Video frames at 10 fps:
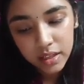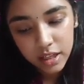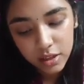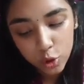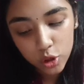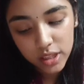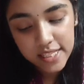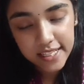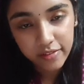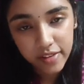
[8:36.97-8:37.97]
total
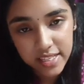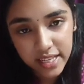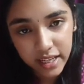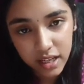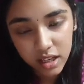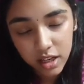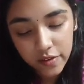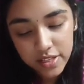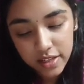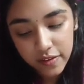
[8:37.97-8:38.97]
surface area.
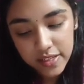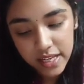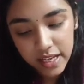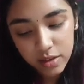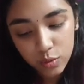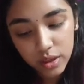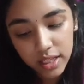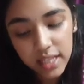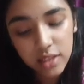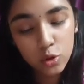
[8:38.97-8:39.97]
Curved surface area and
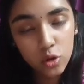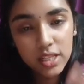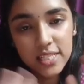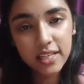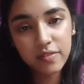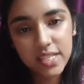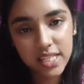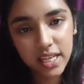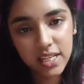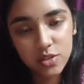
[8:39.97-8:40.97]
total surface
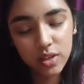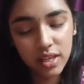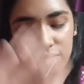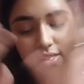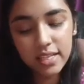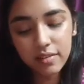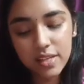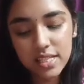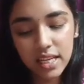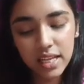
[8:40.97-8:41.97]
area. So the given
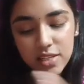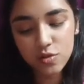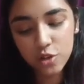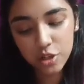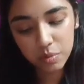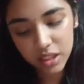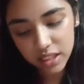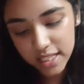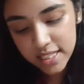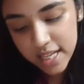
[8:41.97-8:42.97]
surface area is going to be
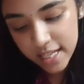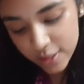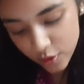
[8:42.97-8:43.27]
this. So